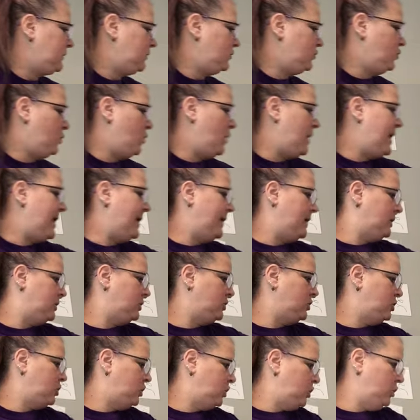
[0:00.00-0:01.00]
is week
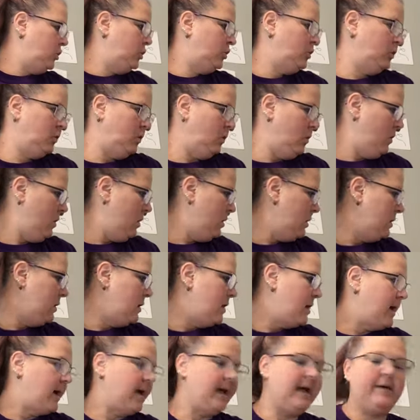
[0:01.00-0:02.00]
two
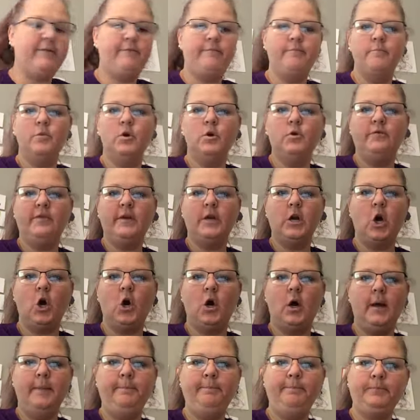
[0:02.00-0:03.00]
of moving
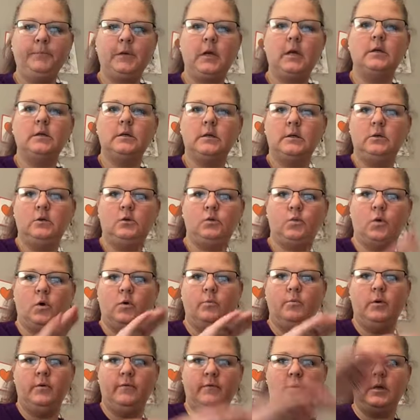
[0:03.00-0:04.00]
on because
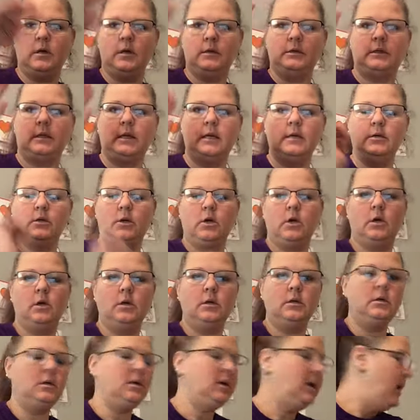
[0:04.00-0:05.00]
we're moving on to
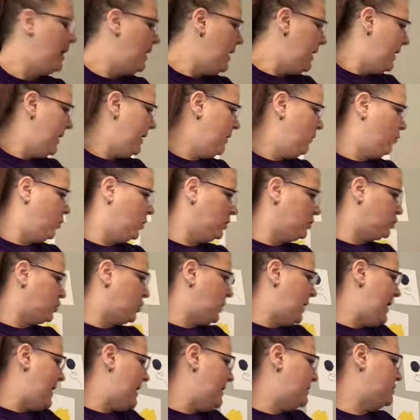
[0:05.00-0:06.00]
kindergarten and we're
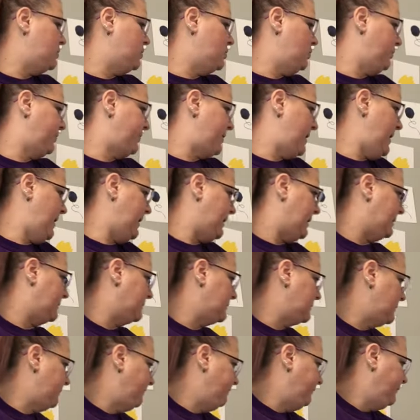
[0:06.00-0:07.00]
trying new things
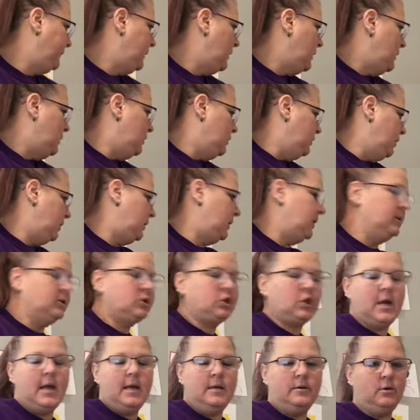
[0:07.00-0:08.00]
you can
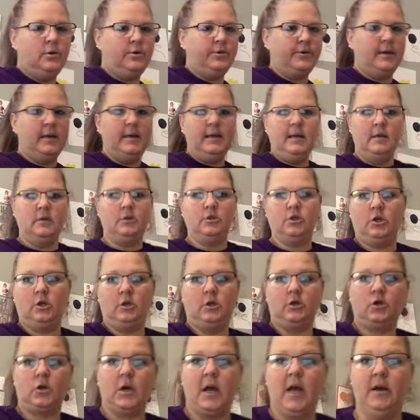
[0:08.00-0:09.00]
try new things. You
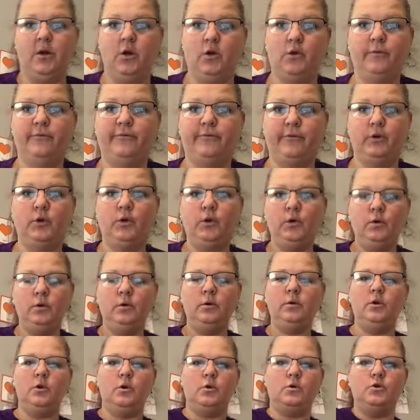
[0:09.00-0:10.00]
could try new food,
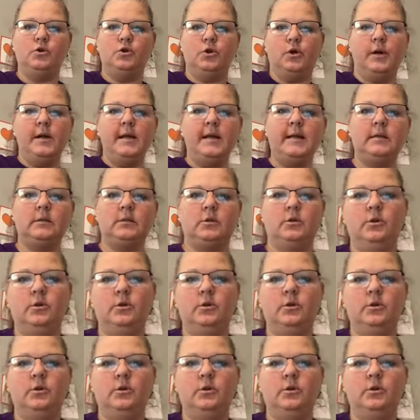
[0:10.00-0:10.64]
new drinks,